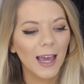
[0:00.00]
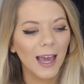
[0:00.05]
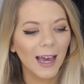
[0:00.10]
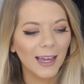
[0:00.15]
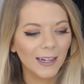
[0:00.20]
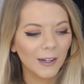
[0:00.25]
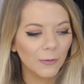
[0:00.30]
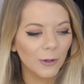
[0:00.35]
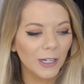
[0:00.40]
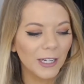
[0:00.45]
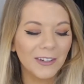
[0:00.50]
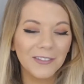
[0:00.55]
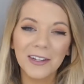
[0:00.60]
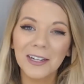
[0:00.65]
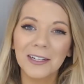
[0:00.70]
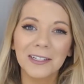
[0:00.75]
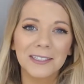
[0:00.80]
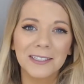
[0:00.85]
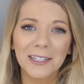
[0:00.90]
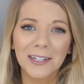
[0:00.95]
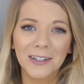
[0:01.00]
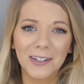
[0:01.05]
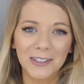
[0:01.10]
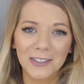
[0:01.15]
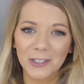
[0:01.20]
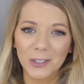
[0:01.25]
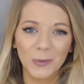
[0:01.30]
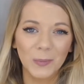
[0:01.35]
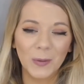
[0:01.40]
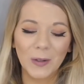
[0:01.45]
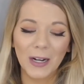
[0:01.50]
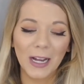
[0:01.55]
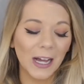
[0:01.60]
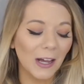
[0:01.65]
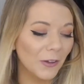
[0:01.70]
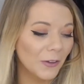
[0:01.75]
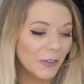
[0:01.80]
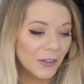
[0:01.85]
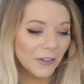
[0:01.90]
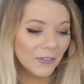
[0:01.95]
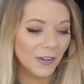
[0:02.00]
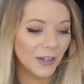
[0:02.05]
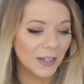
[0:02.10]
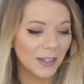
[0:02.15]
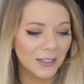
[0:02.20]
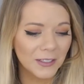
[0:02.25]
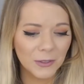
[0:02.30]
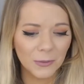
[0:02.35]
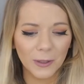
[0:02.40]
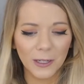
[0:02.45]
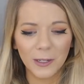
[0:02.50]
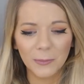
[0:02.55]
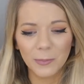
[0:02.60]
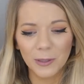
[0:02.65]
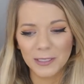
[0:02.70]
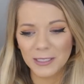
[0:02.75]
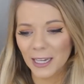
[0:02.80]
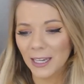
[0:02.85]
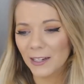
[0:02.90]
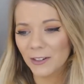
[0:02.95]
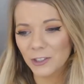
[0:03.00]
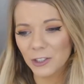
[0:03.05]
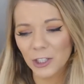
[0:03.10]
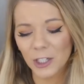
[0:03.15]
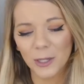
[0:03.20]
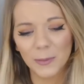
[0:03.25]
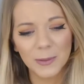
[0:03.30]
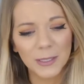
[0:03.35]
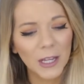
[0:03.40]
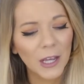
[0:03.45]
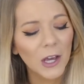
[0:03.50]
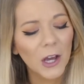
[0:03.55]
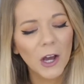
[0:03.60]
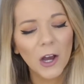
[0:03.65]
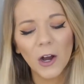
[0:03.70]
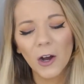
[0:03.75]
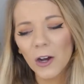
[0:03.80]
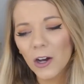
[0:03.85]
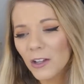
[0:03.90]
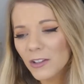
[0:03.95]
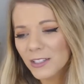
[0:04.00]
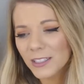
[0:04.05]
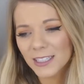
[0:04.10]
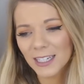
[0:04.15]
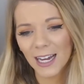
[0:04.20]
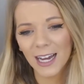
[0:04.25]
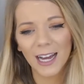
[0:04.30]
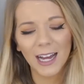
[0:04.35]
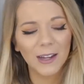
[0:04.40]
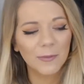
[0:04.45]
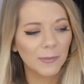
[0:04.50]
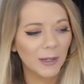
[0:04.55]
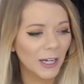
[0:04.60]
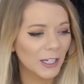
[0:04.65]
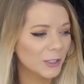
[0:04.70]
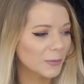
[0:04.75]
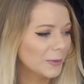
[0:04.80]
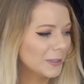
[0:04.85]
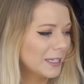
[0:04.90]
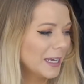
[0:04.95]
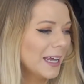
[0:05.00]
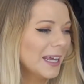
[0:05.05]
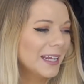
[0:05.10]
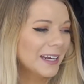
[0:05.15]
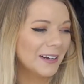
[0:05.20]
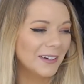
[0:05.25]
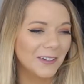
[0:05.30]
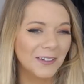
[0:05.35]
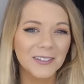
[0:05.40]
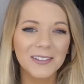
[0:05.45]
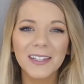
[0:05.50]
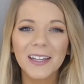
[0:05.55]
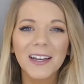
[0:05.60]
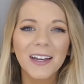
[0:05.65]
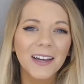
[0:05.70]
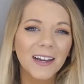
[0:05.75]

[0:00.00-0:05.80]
And I wouldn't even consider us super healthy vegans. We eat potato chips all the time, mashed potatoes,